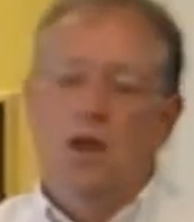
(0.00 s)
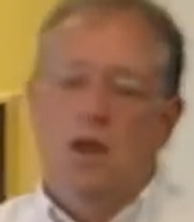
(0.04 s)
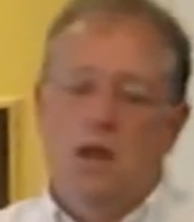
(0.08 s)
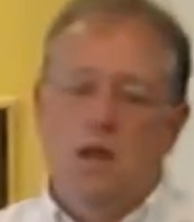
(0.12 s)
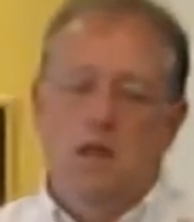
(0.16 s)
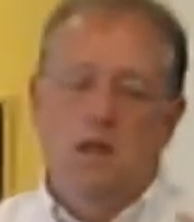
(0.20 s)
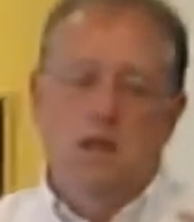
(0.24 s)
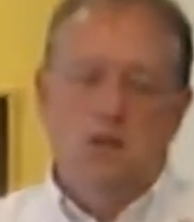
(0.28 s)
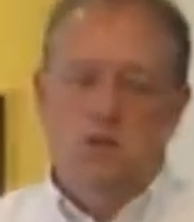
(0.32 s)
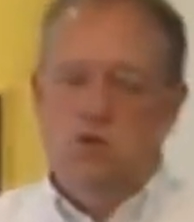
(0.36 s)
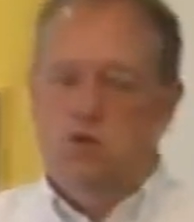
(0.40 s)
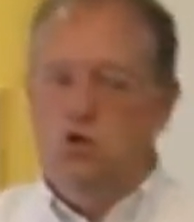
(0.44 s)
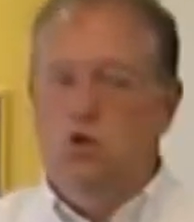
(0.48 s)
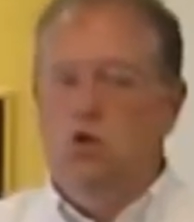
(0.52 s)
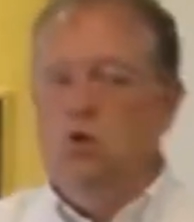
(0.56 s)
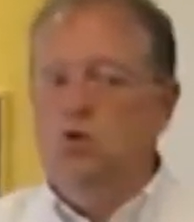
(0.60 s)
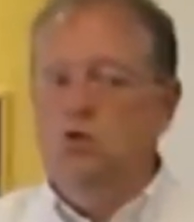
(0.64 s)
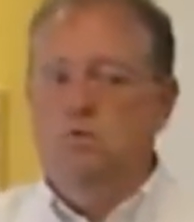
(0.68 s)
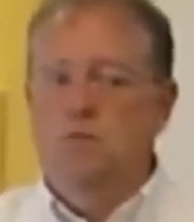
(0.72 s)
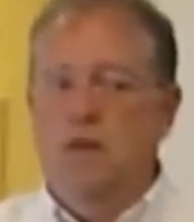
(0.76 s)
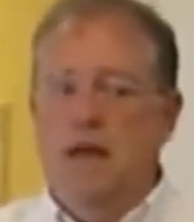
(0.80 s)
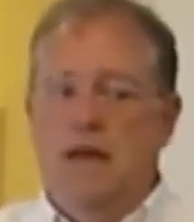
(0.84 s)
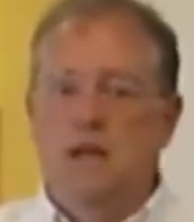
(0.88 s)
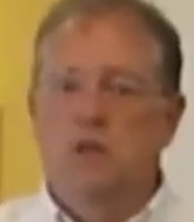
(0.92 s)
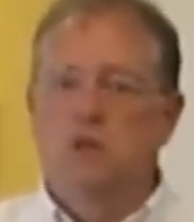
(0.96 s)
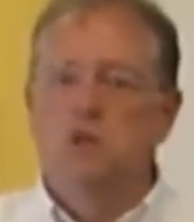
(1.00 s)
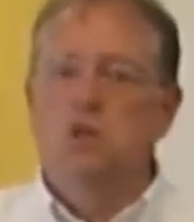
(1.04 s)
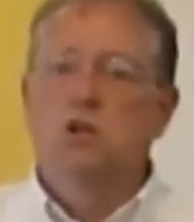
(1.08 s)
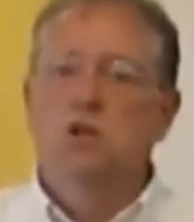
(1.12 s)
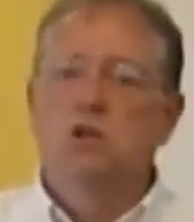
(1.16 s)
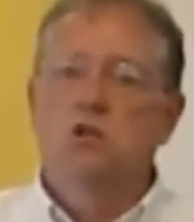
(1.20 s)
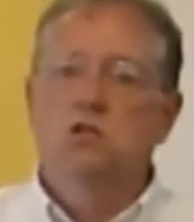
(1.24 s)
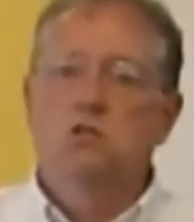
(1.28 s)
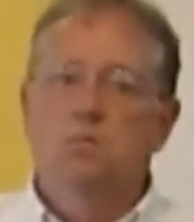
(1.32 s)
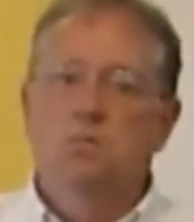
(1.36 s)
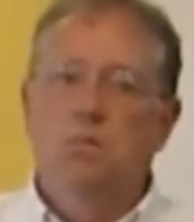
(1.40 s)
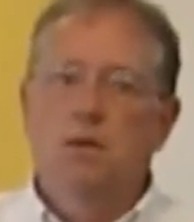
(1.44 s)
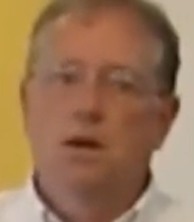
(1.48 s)
and it still managed to
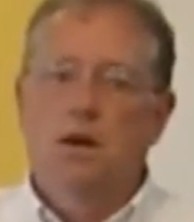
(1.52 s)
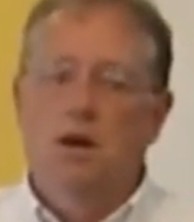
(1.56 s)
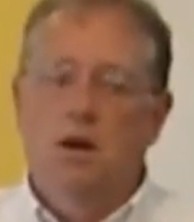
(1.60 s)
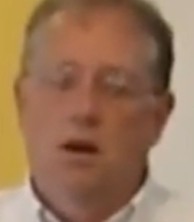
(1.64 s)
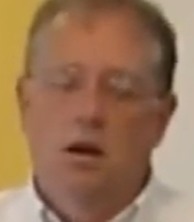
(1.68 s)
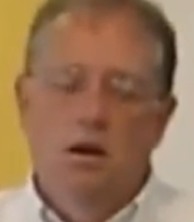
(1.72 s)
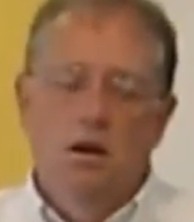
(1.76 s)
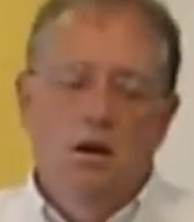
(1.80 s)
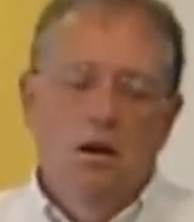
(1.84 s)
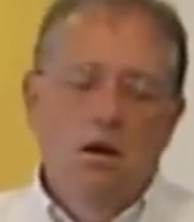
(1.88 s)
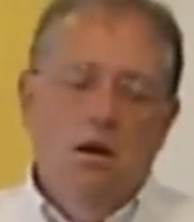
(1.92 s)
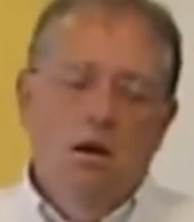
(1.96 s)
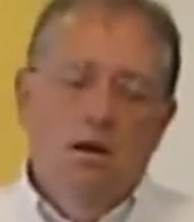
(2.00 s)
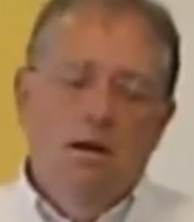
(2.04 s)
disappear.